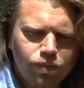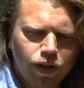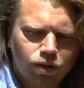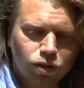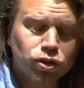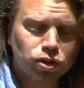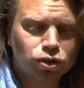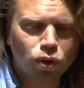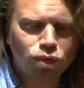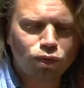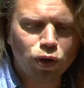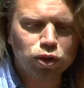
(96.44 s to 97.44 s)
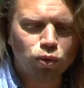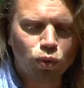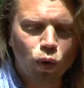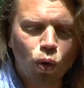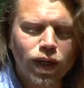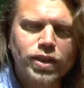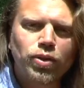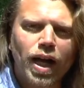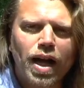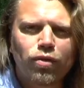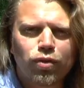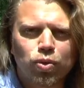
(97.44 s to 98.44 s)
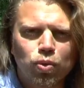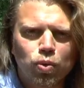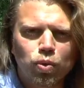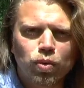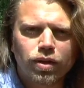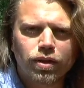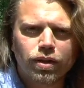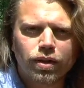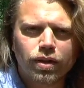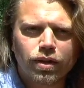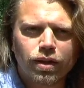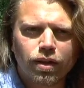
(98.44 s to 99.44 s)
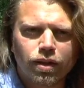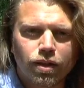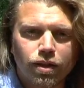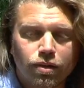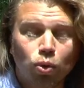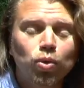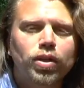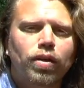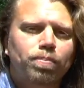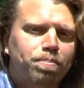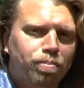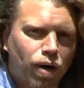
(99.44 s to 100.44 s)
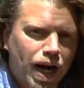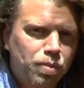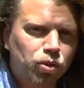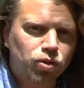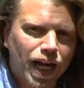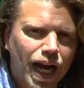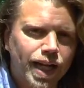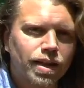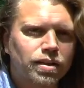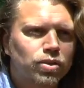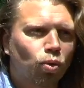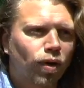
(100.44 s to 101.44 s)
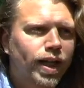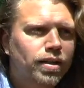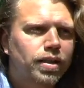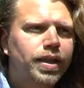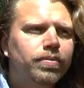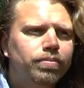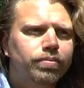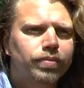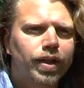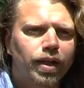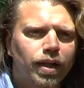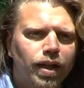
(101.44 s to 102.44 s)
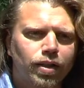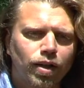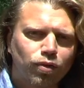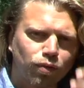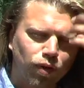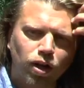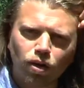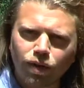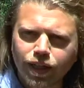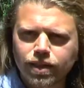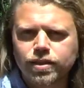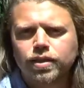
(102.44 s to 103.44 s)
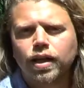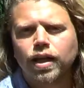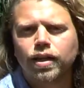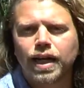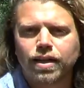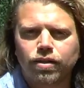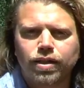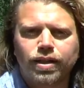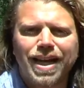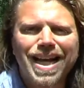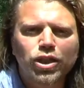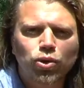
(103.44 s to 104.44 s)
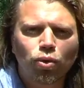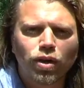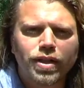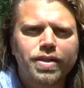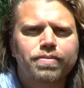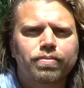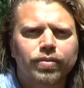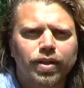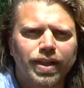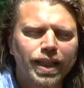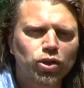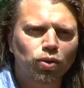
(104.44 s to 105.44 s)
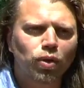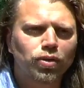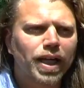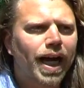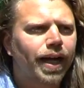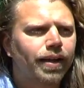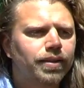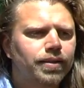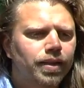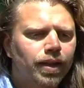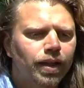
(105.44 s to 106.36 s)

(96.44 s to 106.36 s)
This, so the first rule is you have to do the primal diet correctly. Uh, you have to follow it uh, like naturally, natural diet.